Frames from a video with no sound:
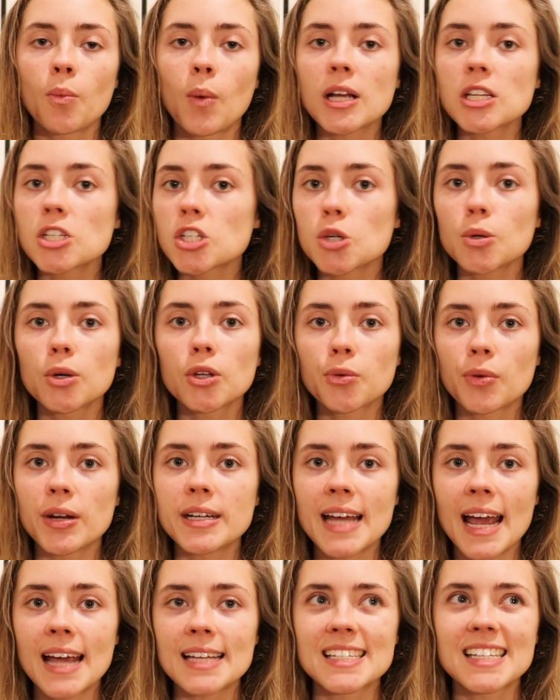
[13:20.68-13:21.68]
once 2 or 3
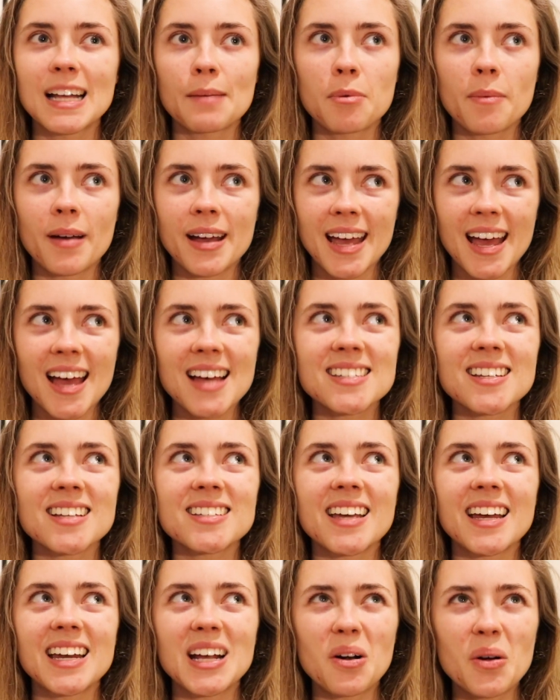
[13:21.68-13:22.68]
days is up and my hair starts
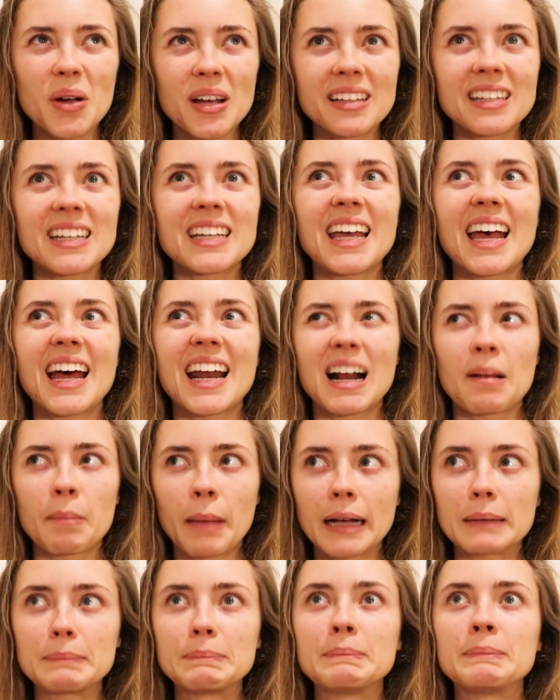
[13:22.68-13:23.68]
getting oily again and I'm
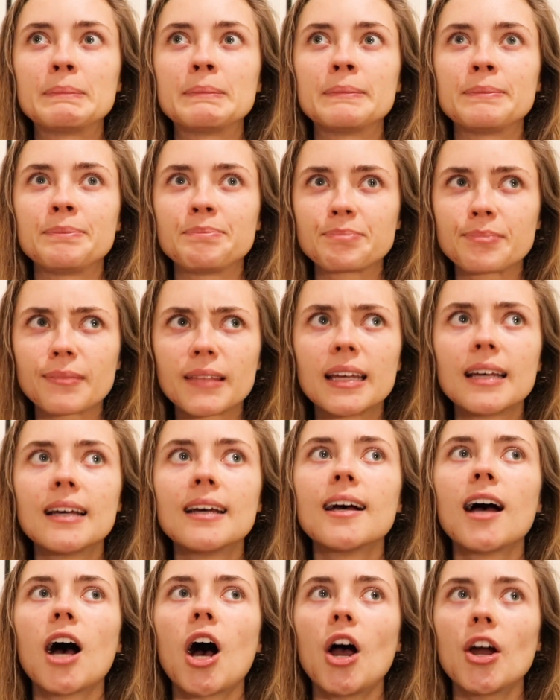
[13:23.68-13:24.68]
like,
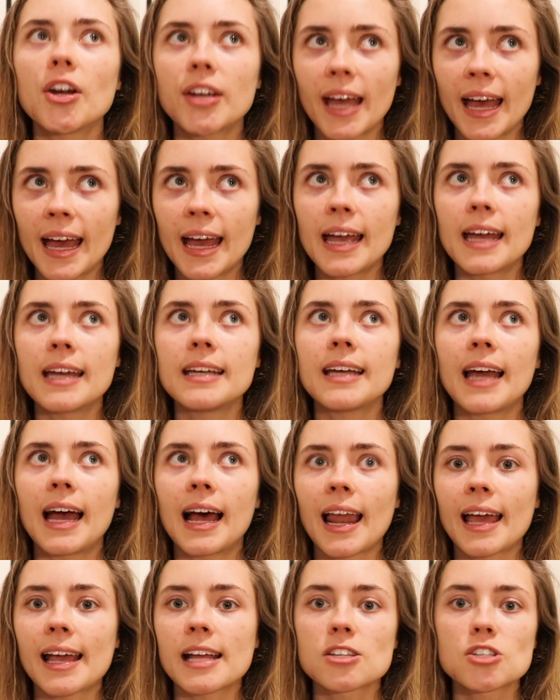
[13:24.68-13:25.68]
okay, yeah,
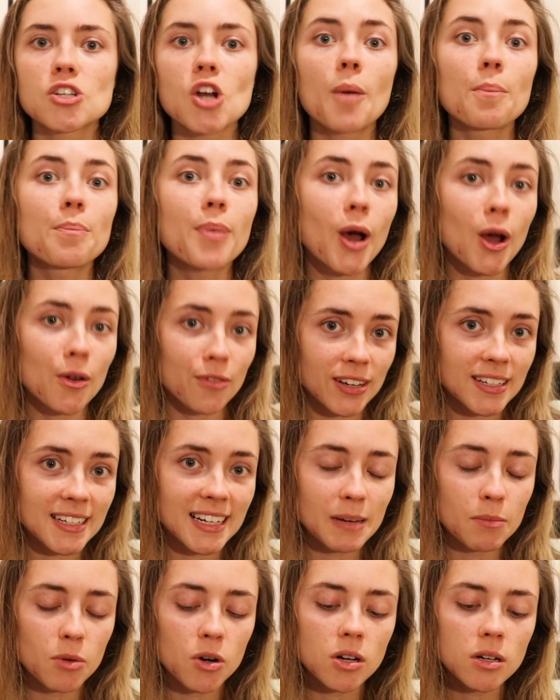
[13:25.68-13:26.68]
like it's not perfect
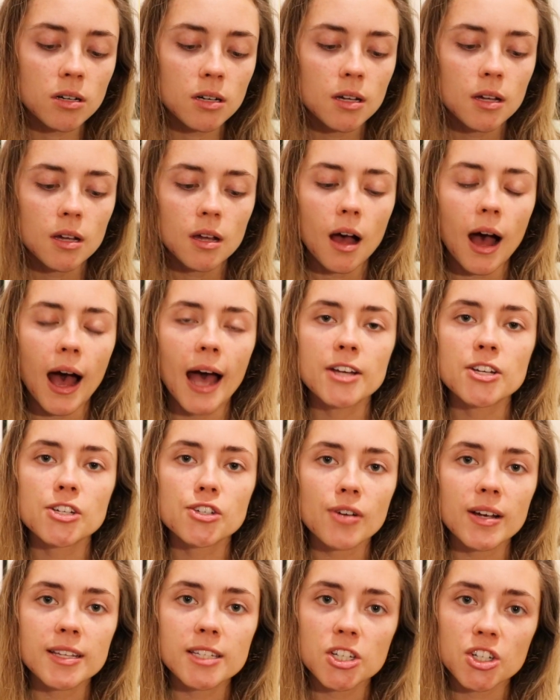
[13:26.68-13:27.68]
anymore, I just
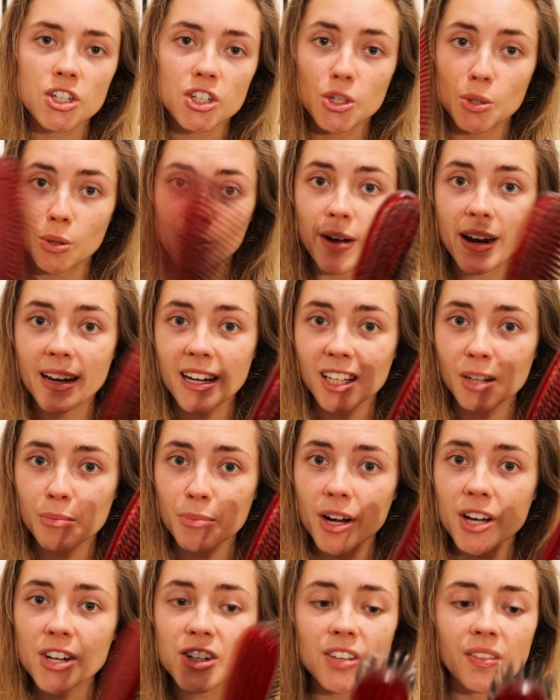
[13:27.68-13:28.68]
transition to a regular
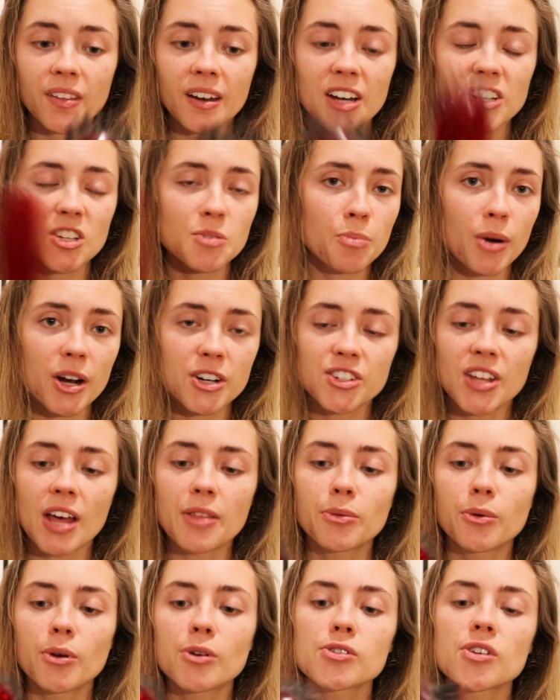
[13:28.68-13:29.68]
brush and then I just brush that
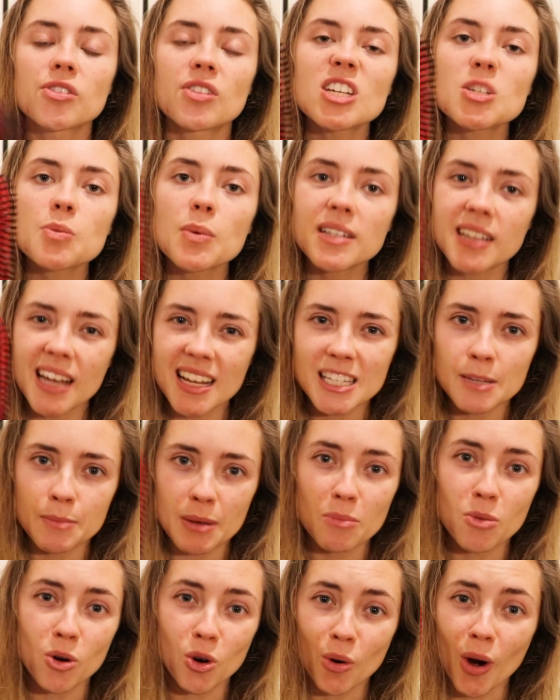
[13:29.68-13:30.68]
through. So this one gets a
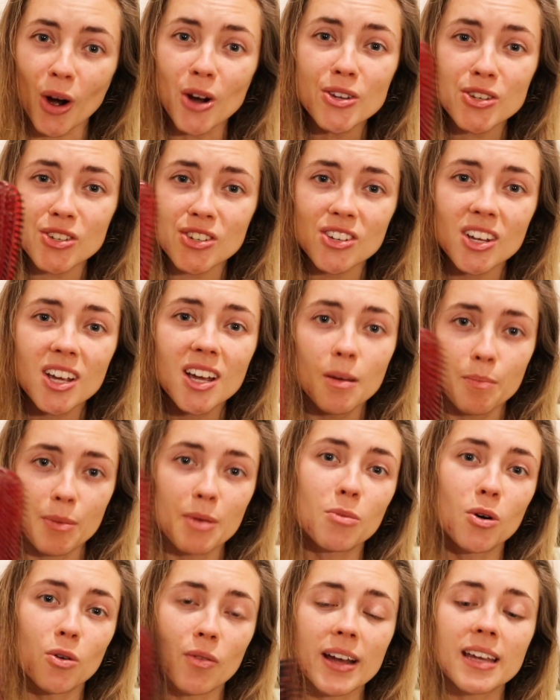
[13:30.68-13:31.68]
bit more gross, a bit
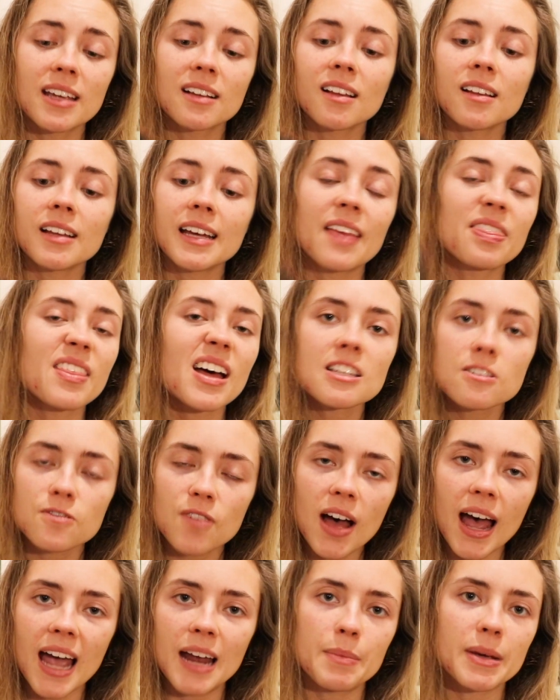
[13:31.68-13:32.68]
more regularly, and that's
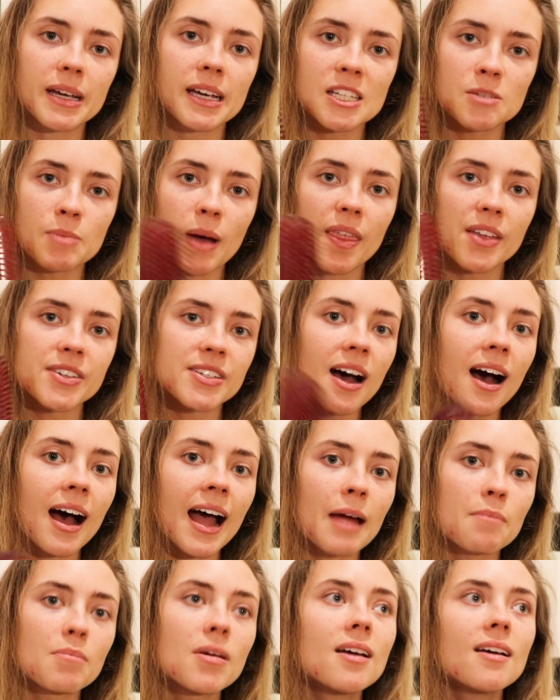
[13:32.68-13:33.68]
fine because by the
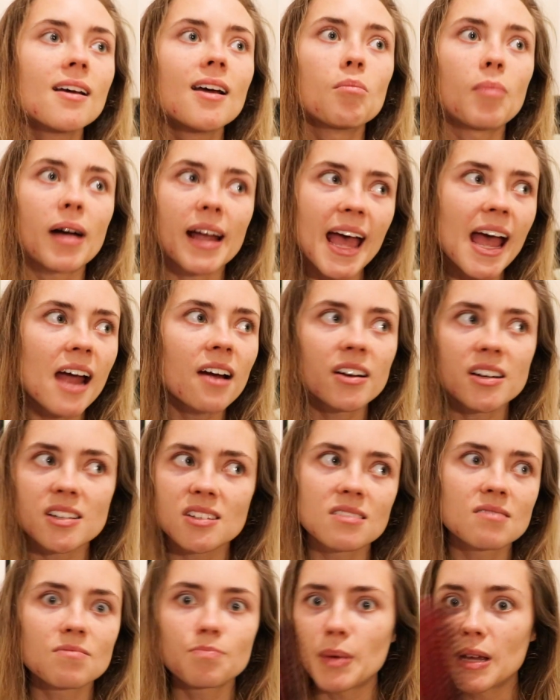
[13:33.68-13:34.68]
time my hair
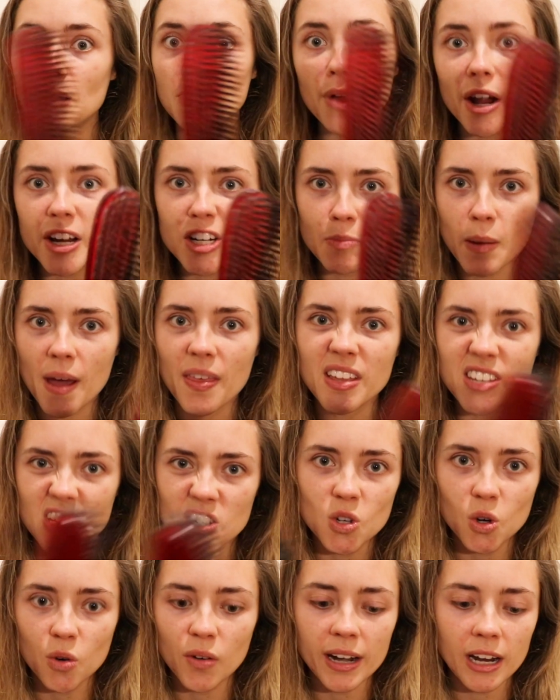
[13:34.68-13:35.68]
is being brushed by this,
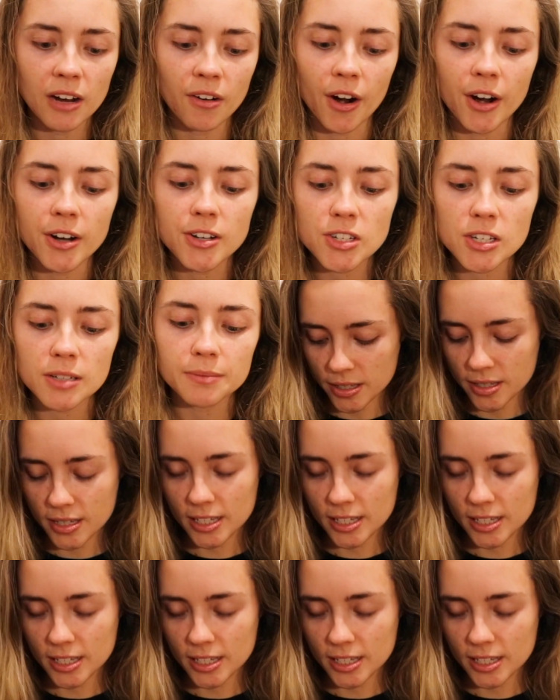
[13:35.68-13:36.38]
it's already gross.